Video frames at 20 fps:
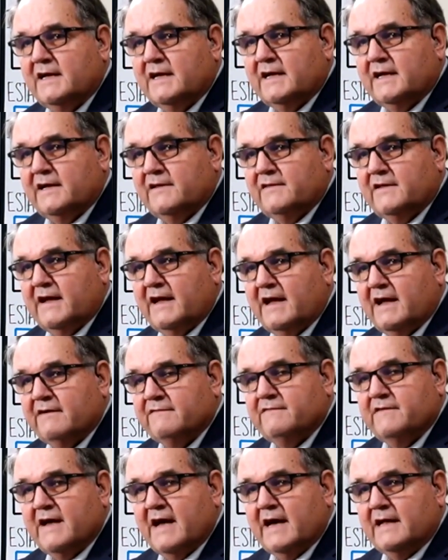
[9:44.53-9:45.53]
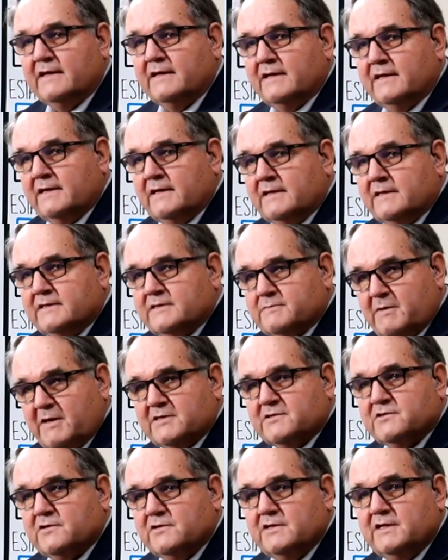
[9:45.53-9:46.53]
and they have that
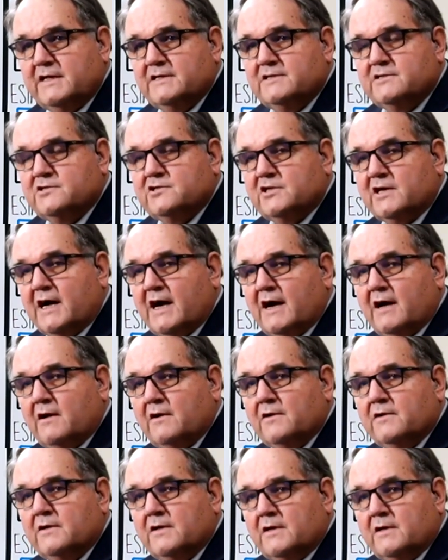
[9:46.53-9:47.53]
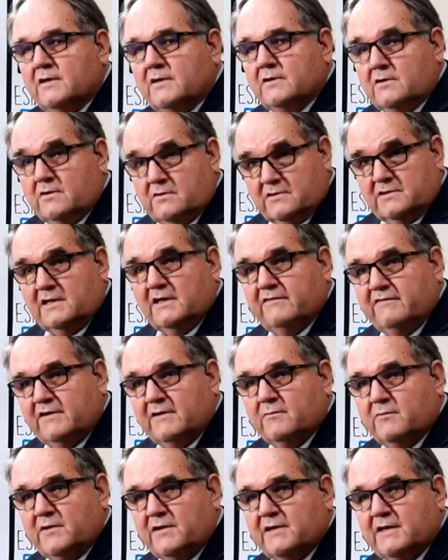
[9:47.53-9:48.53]
special needs child who's living
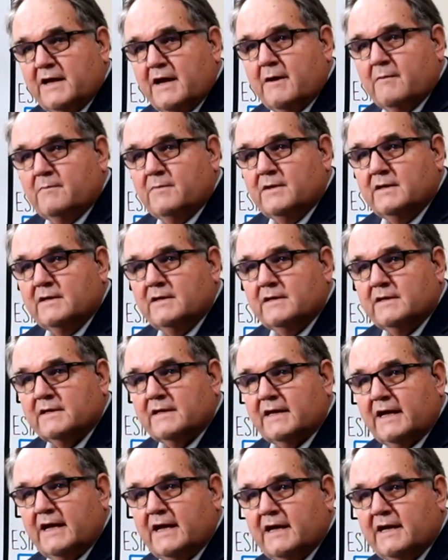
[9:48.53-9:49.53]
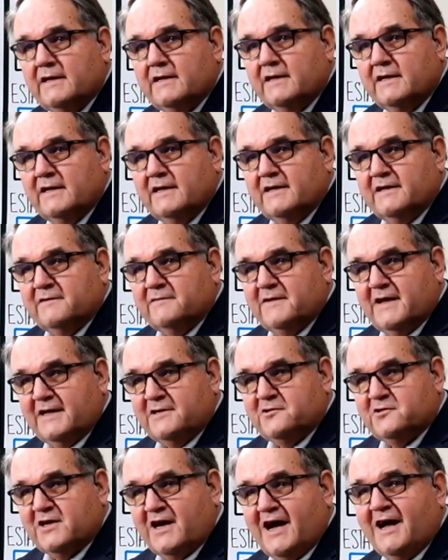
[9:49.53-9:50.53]
with them. And that
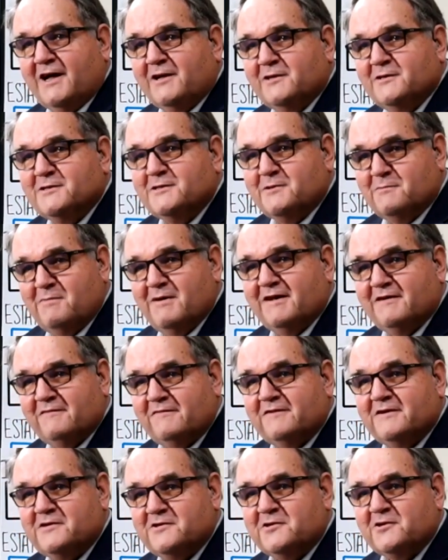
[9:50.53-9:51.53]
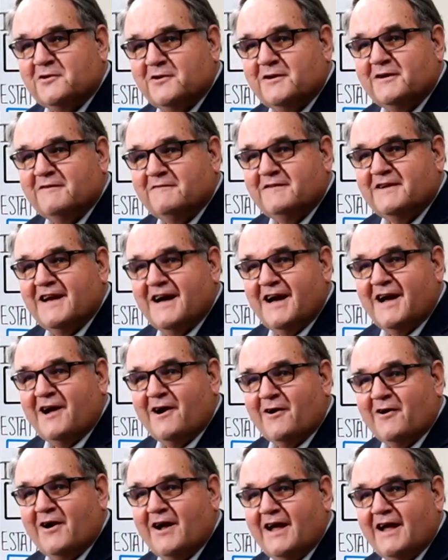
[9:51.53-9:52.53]
child is the beneficiary of the
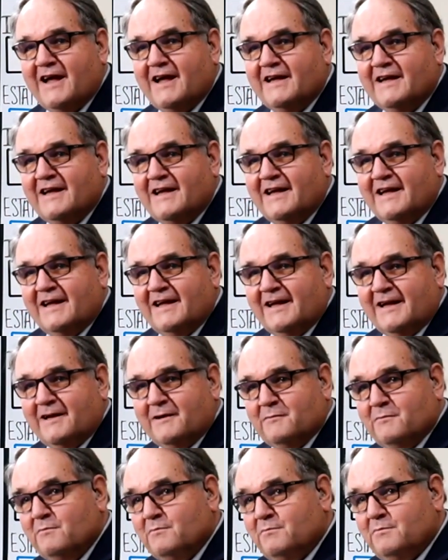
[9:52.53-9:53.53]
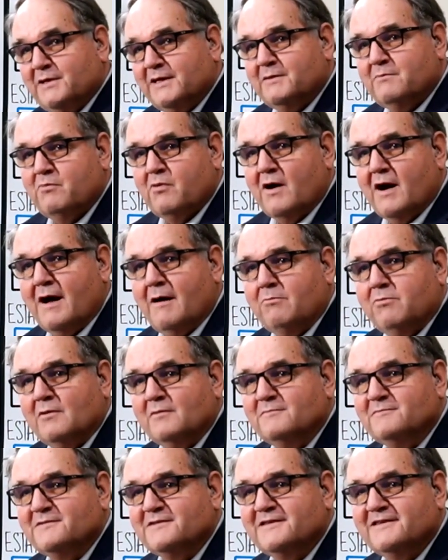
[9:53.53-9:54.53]
IRA, and big
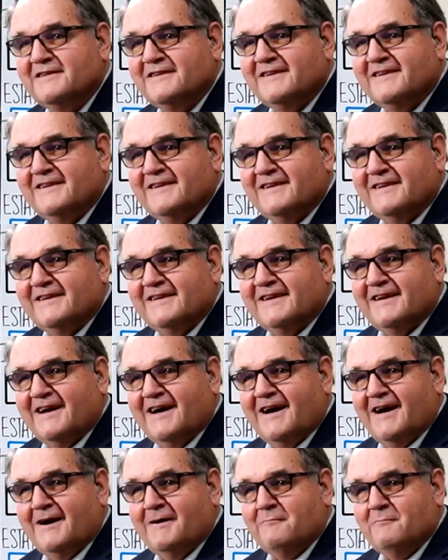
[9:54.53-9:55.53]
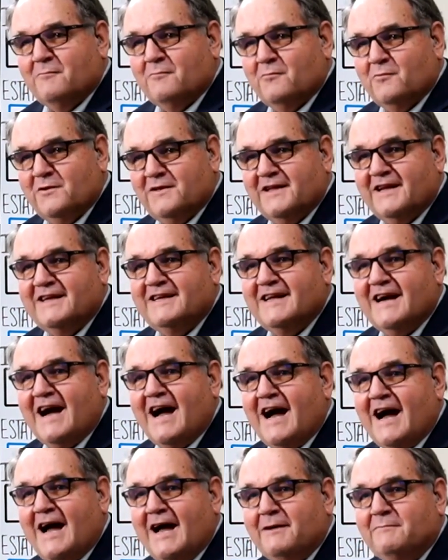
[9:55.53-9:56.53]
problems when they
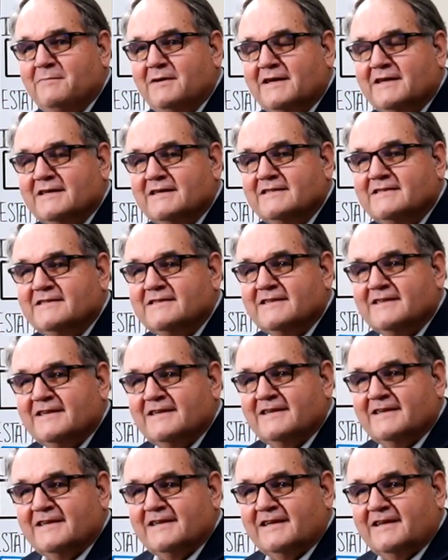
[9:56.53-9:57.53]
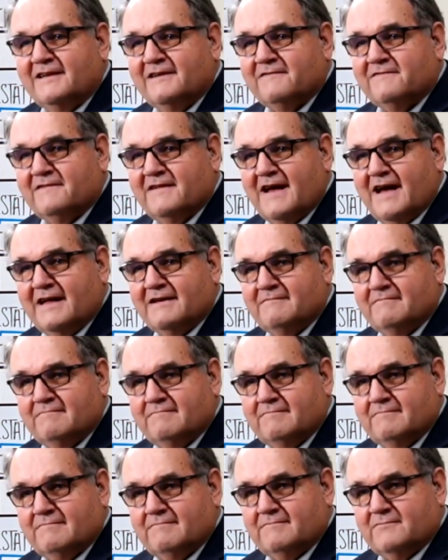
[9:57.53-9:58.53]
die, because if that
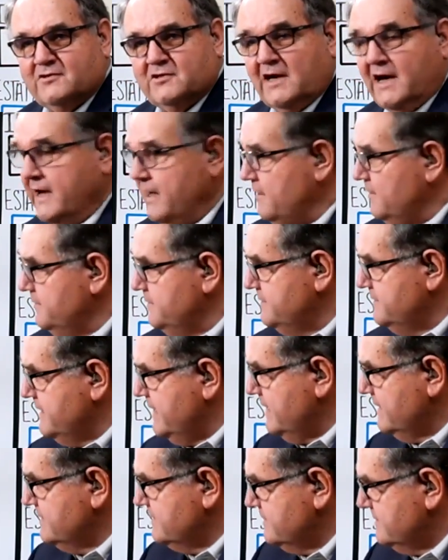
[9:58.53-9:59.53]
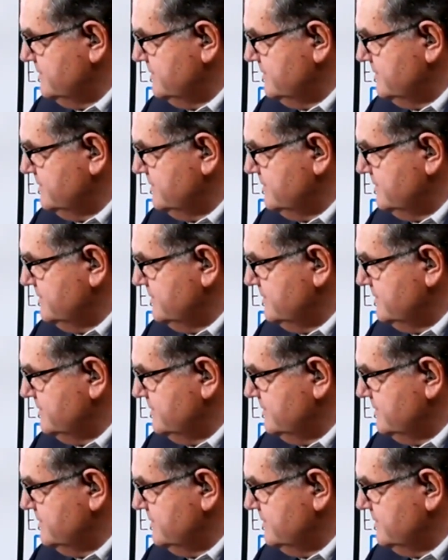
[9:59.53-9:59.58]
child takes